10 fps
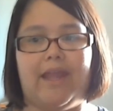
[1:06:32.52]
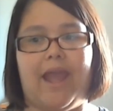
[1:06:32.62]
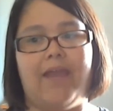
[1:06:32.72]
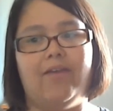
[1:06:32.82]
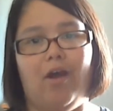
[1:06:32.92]

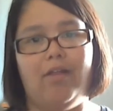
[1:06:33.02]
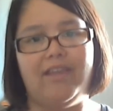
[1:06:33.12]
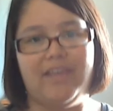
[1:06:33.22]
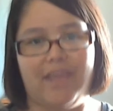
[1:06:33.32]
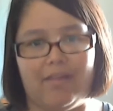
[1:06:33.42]
I call
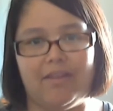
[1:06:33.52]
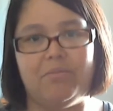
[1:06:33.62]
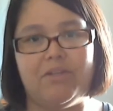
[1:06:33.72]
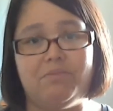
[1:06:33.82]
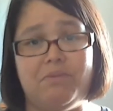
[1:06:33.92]
it
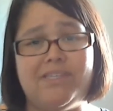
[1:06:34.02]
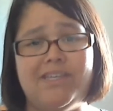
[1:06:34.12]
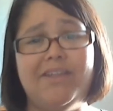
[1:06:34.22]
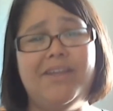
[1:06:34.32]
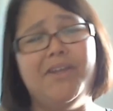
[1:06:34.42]
yelling, but it's
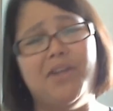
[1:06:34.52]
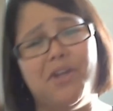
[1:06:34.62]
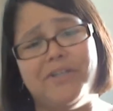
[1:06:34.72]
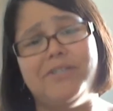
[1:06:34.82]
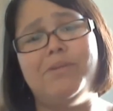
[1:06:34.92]
basically
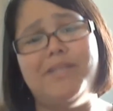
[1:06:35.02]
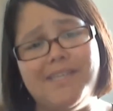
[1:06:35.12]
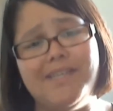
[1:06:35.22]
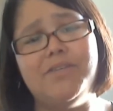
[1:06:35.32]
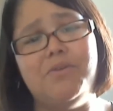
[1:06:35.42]
encouragement. It
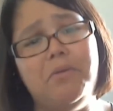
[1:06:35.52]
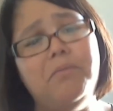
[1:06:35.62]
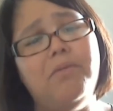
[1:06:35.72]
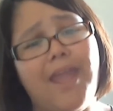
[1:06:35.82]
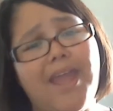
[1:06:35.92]
tells you,
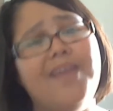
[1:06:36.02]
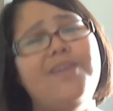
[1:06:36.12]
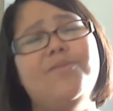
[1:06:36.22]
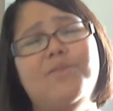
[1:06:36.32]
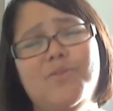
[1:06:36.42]
oh, hey,
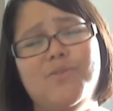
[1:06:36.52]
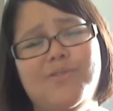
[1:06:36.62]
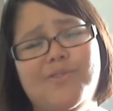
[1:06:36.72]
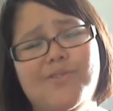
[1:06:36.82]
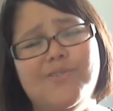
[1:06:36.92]

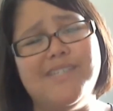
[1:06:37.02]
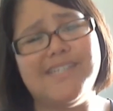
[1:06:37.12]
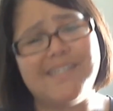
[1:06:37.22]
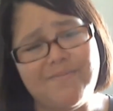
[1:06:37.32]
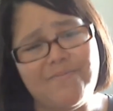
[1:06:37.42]
you
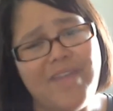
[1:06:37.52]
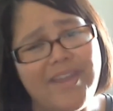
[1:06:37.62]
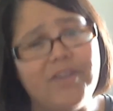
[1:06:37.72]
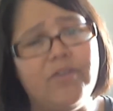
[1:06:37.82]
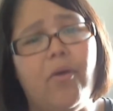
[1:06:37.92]
didn't
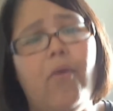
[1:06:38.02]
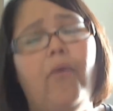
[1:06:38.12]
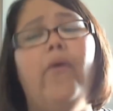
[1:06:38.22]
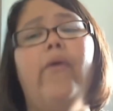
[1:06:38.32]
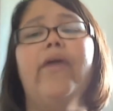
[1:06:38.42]
make your
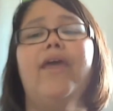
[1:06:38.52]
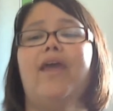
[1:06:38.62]
goal.